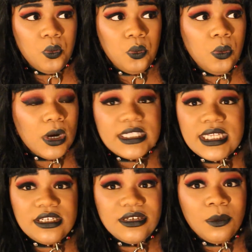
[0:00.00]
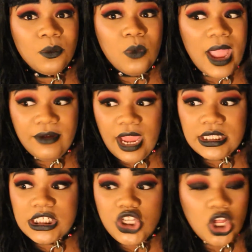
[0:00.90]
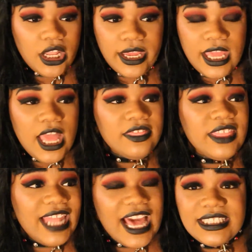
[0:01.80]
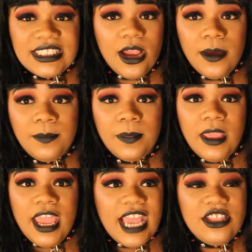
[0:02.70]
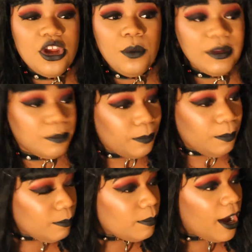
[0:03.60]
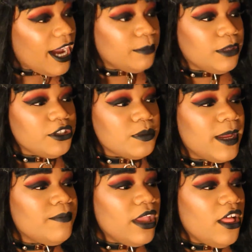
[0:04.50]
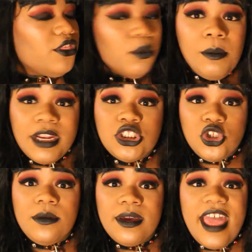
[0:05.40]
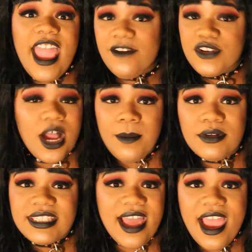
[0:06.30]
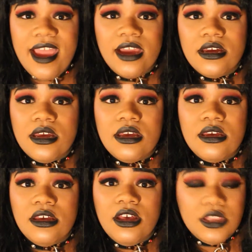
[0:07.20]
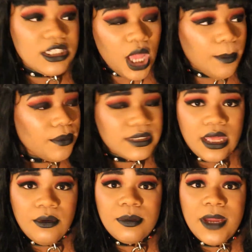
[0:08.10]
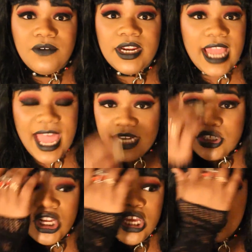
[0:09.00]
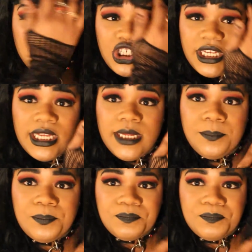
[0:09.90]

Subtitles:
wasn't wearing... It's not like the last time... And you know what mind blows me? The woman had saw me there every time I was there. The time I was there with my friend Ange, she